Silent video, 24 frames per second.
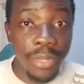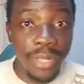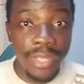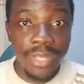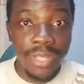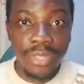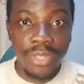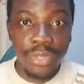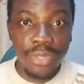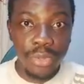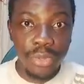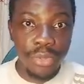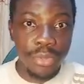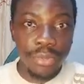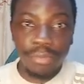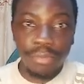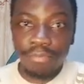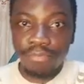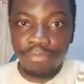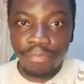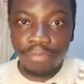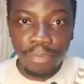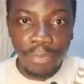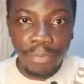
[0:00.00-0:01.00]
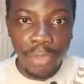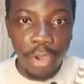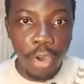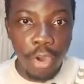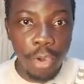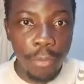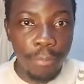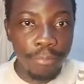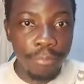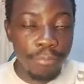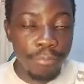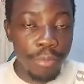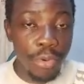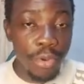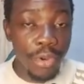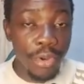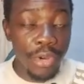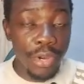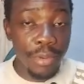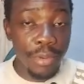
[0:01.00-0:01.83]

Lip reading: So our program